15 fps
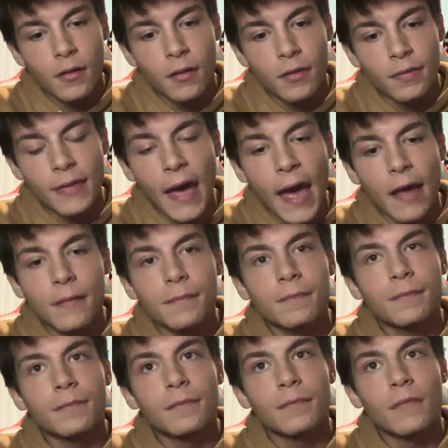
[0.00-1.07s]
That
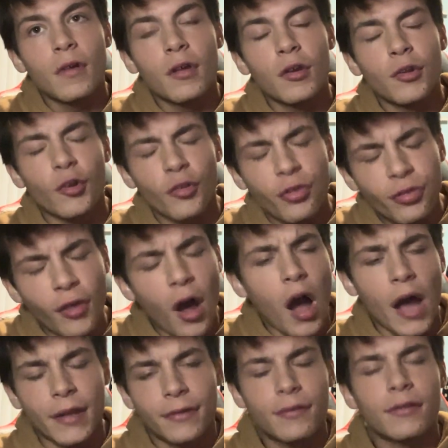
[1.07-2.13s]
your
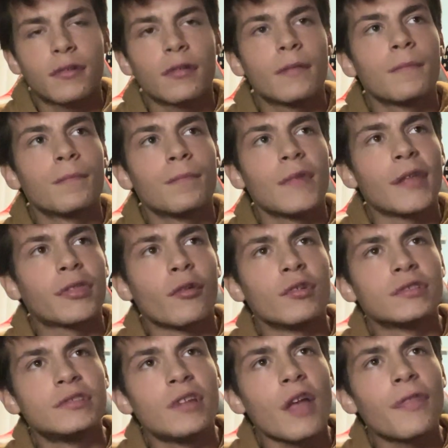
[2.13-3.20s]
thoughts, that there
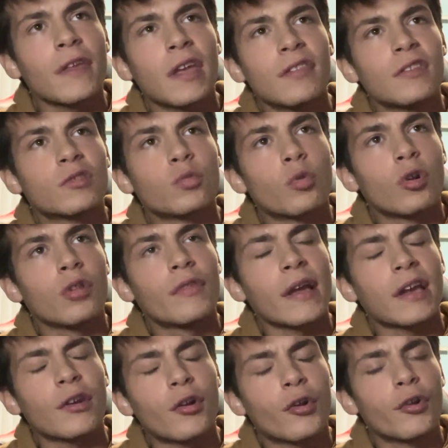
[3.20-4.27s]
is nothing in this world that
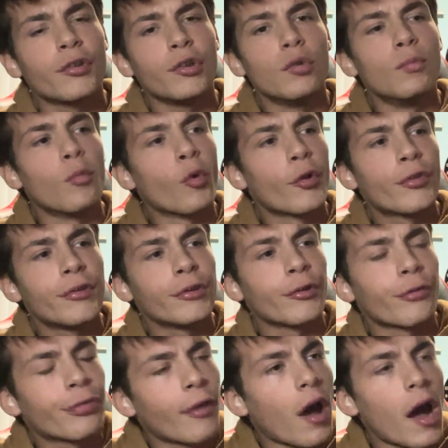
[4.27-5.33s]
could hurt you more than your
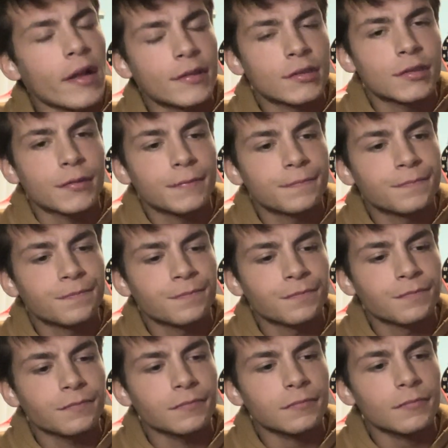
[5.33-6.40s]
thoughts,
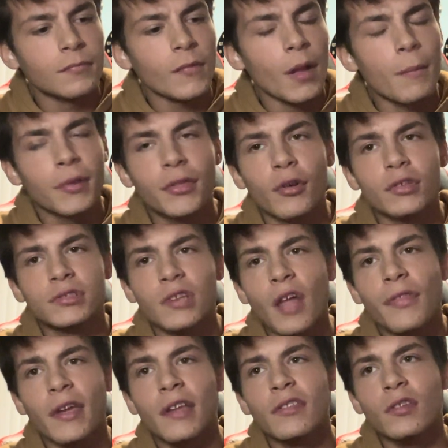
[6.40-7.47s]
but there is
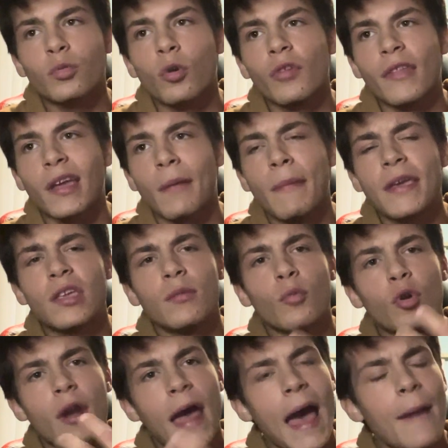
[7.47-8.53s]
nothing in this world that can make you
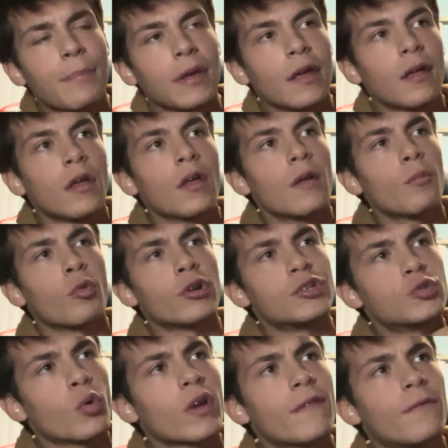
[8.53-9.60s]
more happy, more
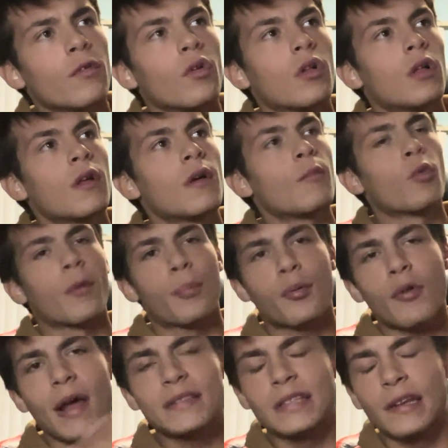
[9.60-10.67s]
joyful, more
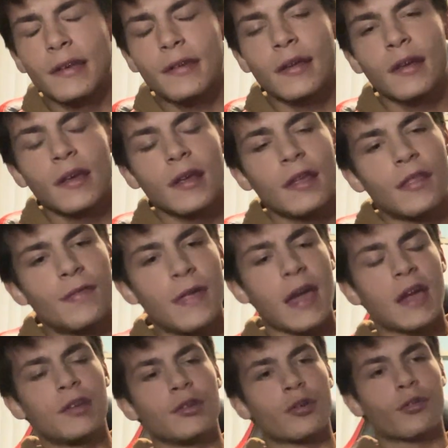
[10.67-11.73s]
present
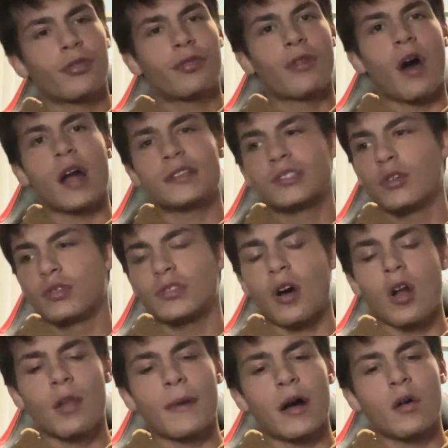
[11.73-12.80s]
than your thoughts. It's
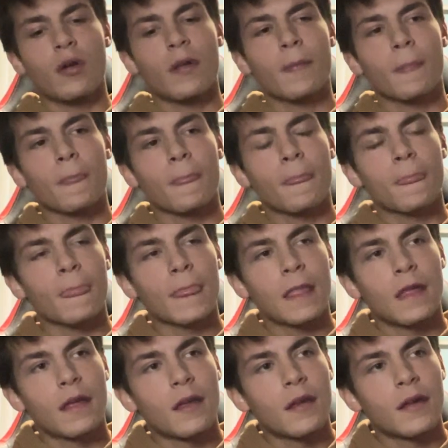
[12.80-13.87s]
all about
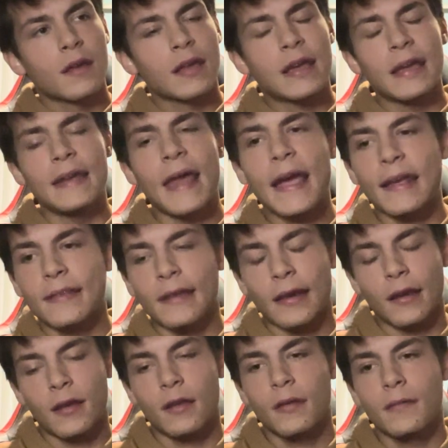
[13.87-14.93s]
connecting.